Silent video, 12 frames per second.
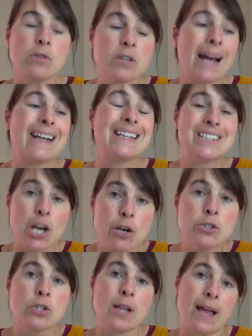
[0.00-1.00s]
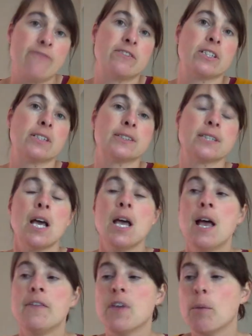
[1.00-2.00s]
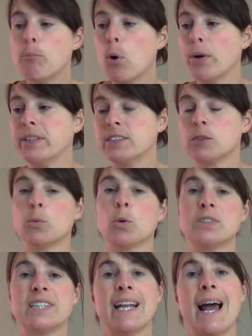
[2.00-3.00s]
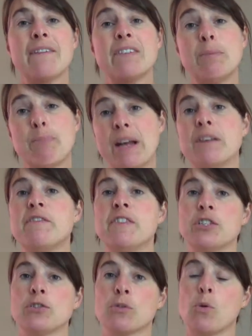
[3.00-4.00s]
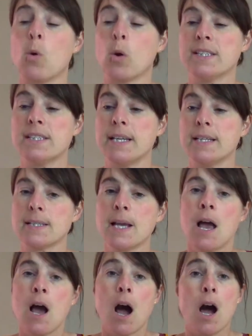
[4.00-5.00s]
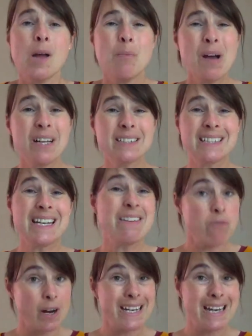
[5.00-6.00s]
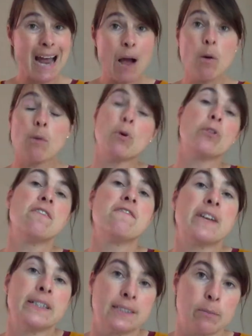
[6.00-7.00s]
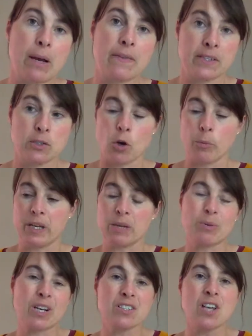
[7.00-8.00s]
anecdotal evidence that points towards it having beneficial qualities. I personally right now am on the fence about this topic because